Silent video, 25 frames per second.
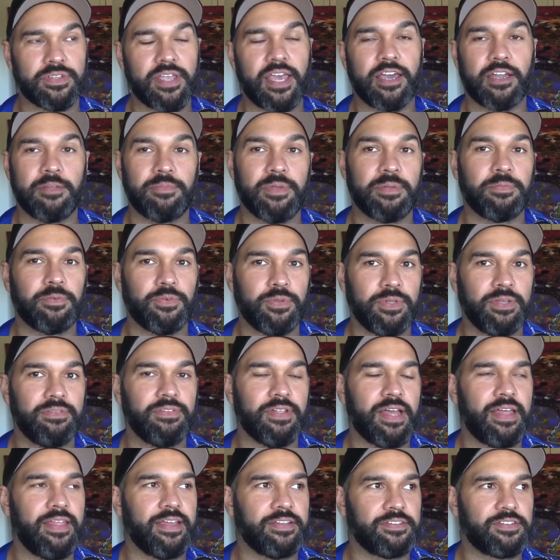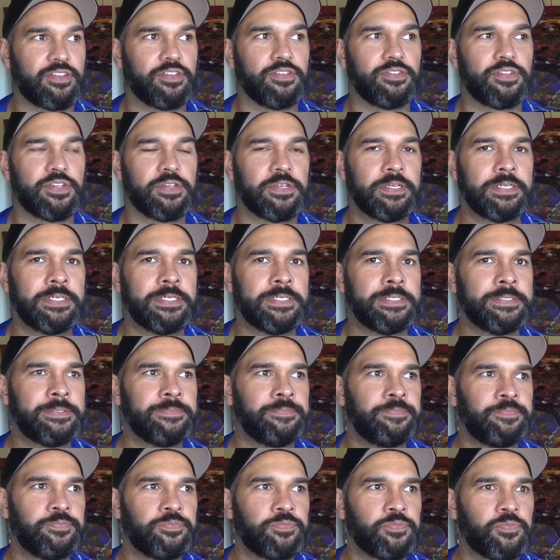How do people live like that? Because
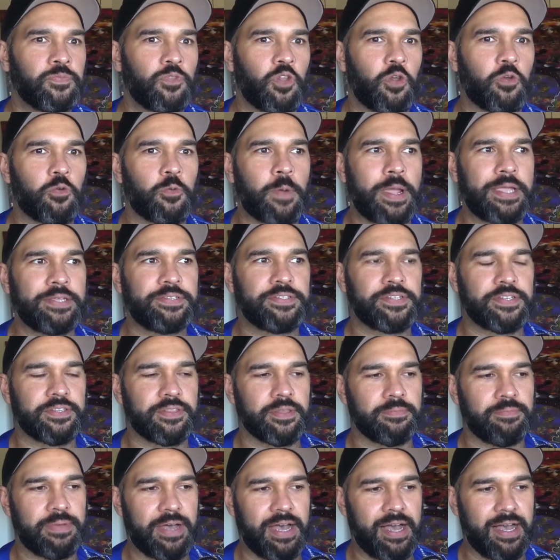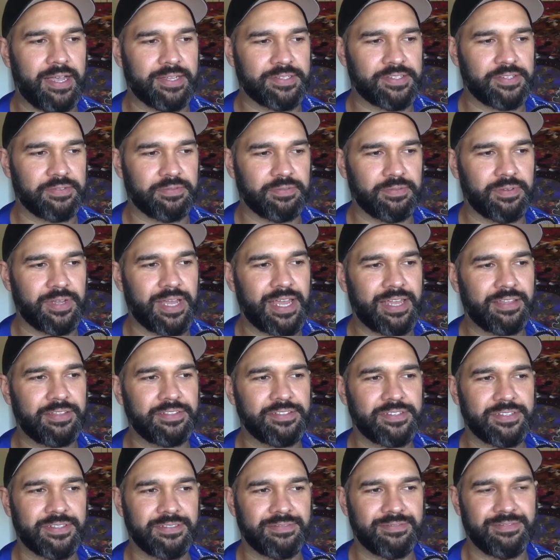erasing the past
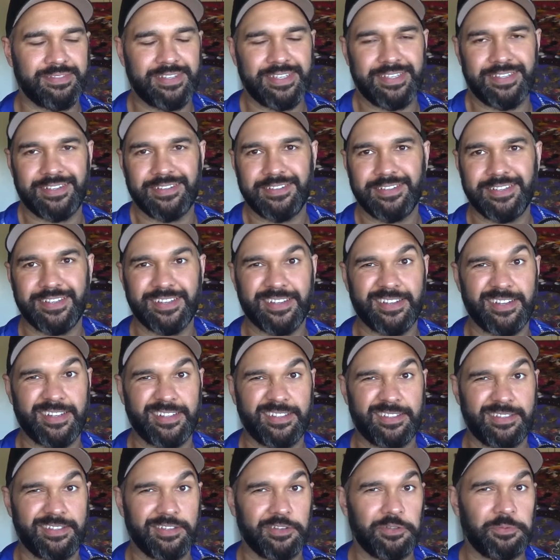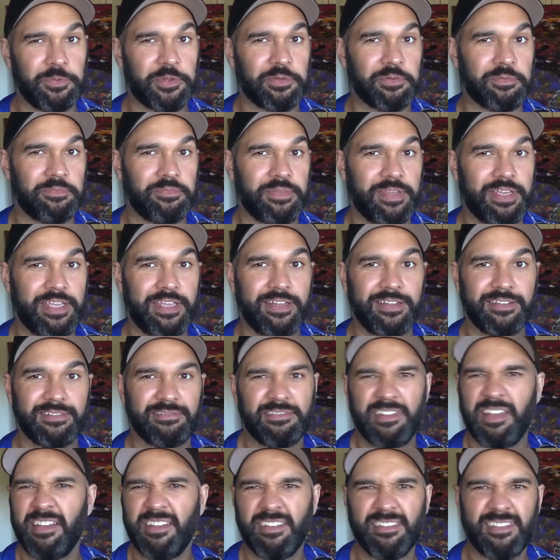isn't, you kind of doomed to repeat it.
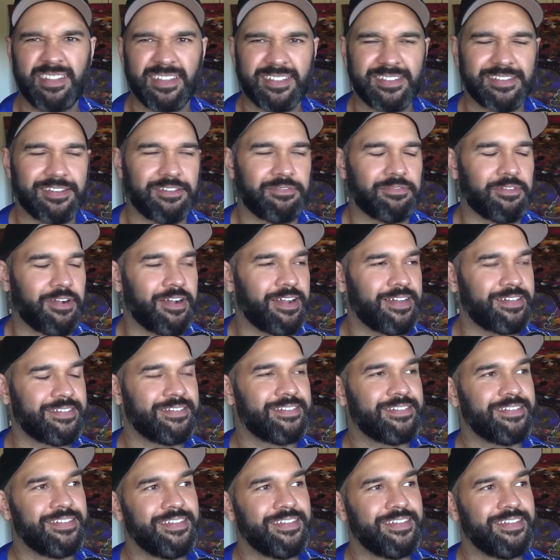No, that's not right.